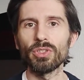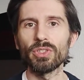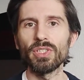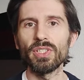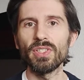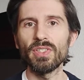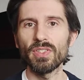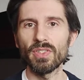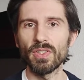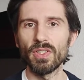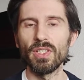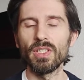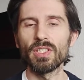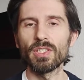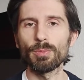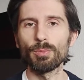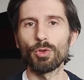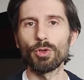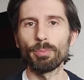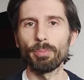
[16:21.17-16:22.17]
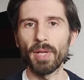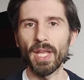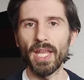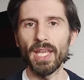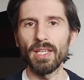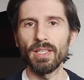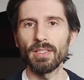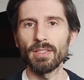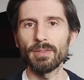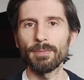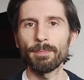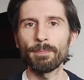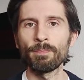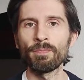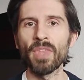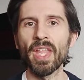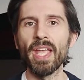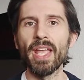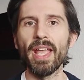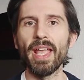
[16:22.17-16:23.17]
seeks more pain
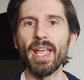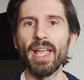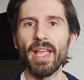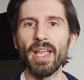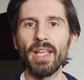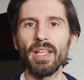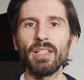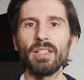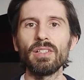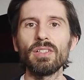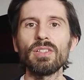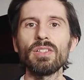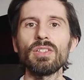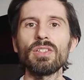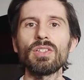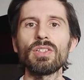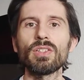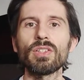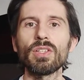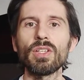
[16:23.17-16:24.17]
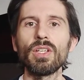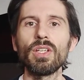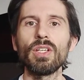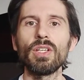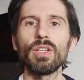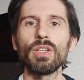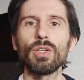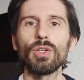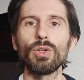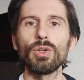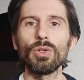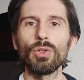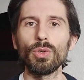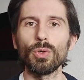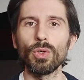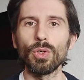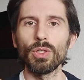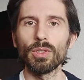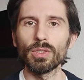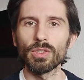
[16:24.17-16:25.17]
and
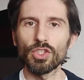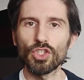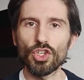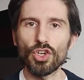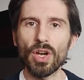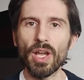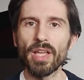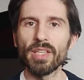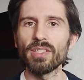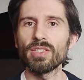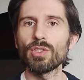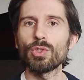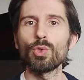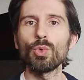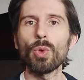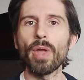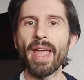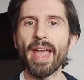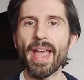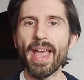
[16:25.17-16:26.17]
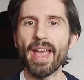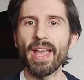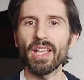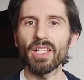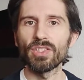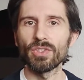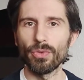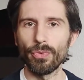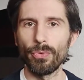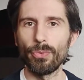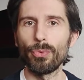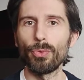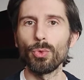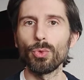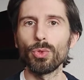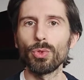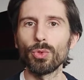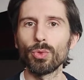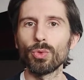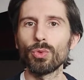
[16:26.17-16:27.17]
tries to act through
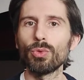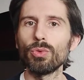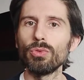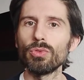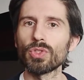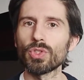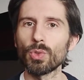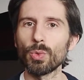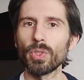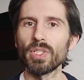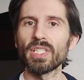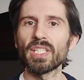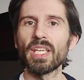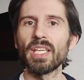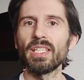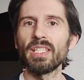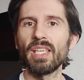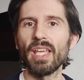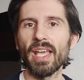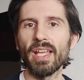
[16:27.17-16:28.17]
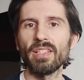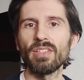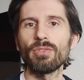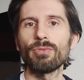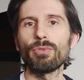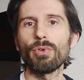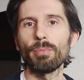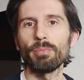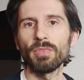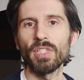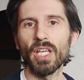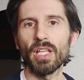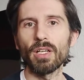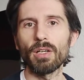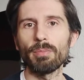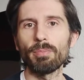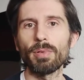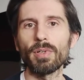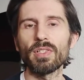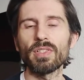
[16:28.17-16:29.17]
you so it can get from the other
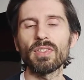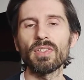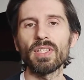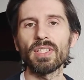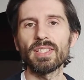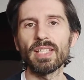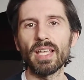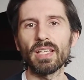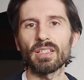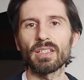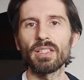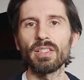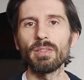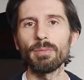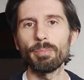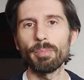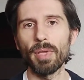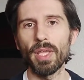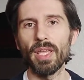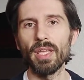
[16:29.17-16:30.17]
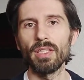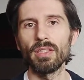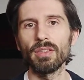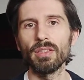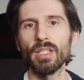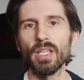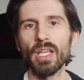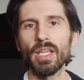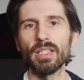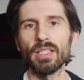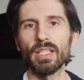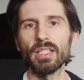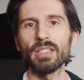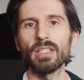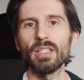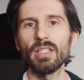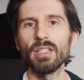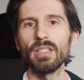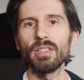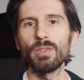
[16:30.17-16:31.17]
person exactly the pain
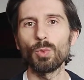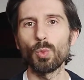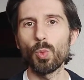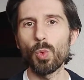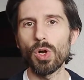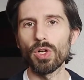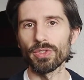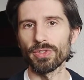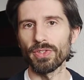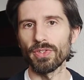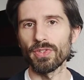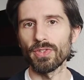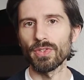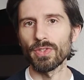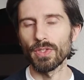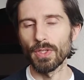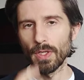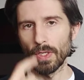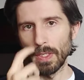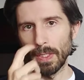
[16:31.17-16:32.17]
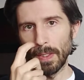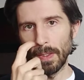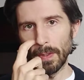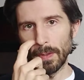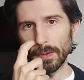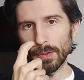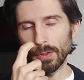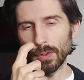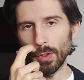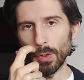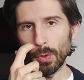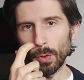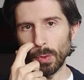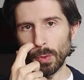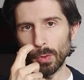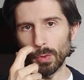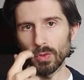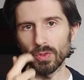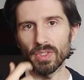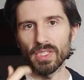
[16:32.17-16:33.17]
that it wants.
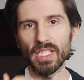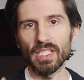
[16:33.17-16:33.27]
So